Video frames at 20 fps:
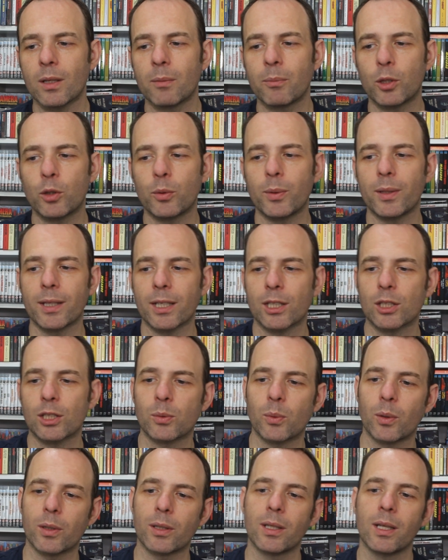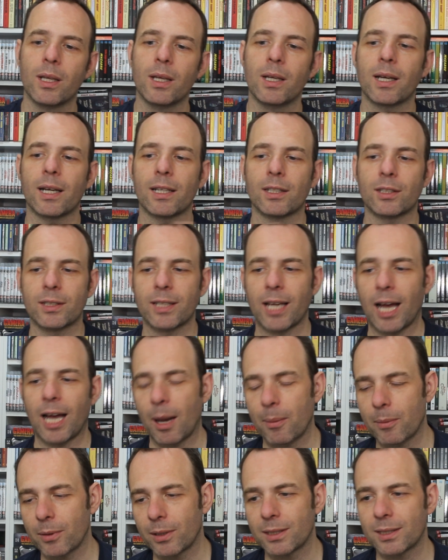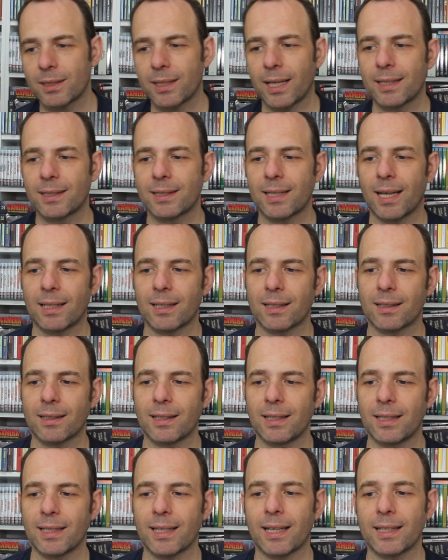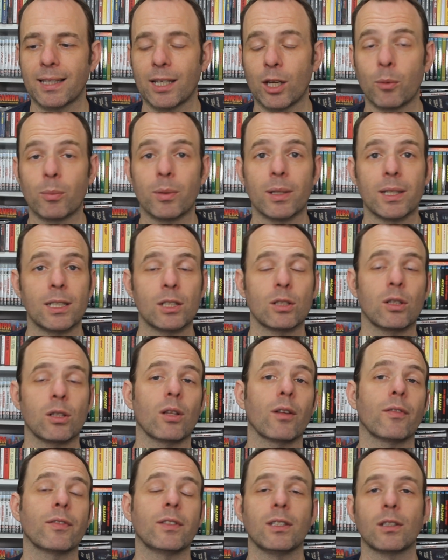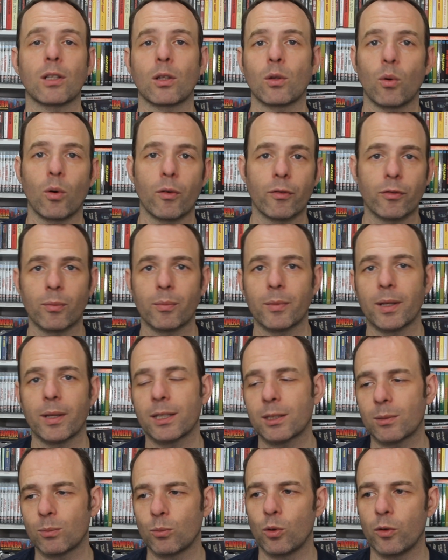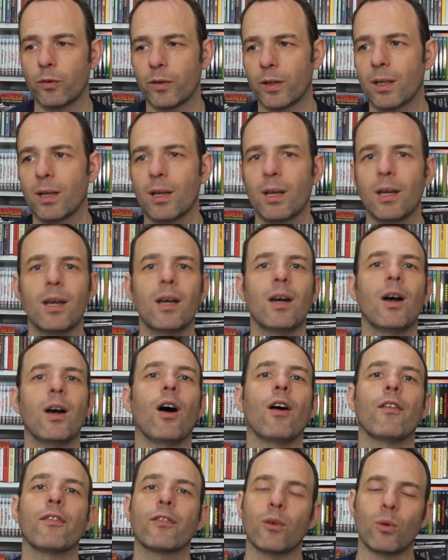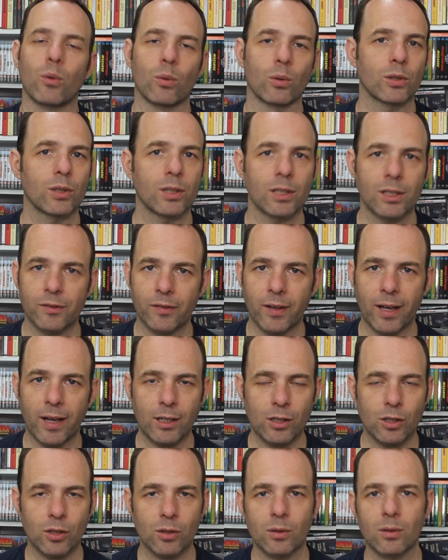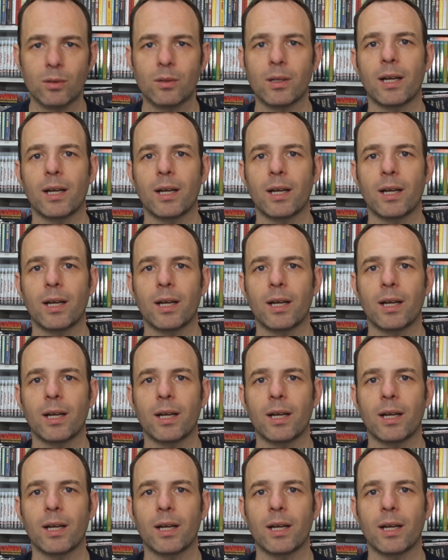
between this one and Cameron's Titanic that you can't help that he's lifted a lot from this movie. Of course, it's factual